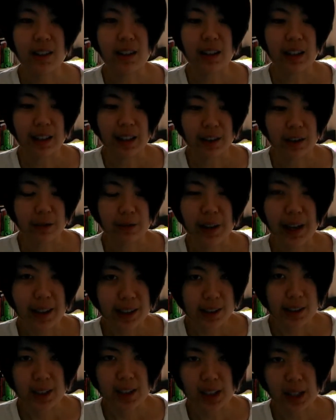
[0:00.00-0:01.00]
like a
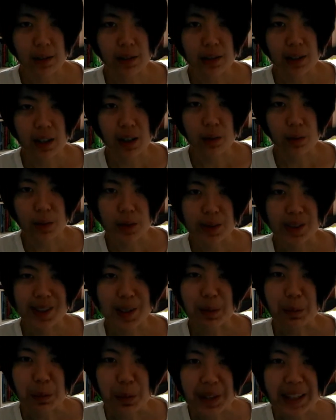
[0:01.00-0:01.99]
fantasy novel that I wanted to
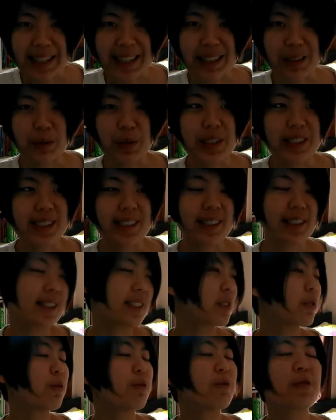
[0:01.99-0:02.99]
complete, was
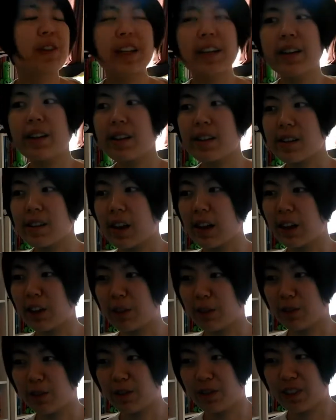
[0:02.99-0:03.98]
this fear
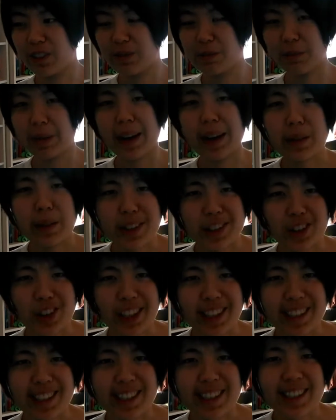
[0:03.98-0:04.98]
of being
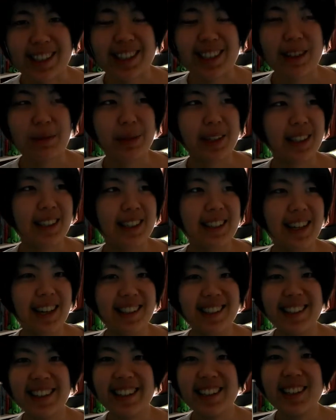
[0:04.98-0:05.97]
rejected, because
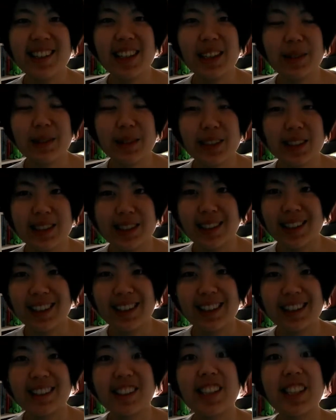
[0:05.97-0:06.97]
as a kid I was
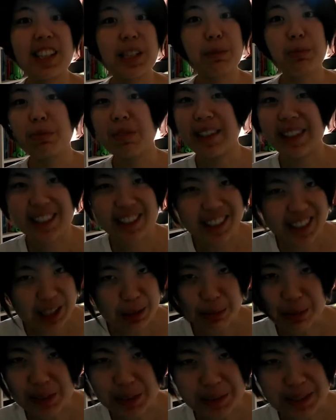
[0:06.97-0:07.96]
deeply
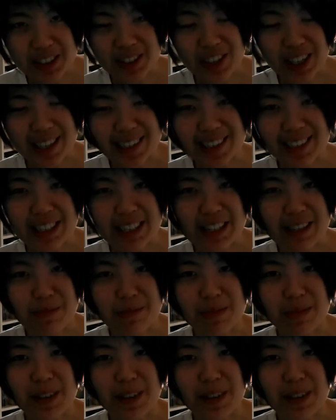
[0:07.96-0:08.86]
rejected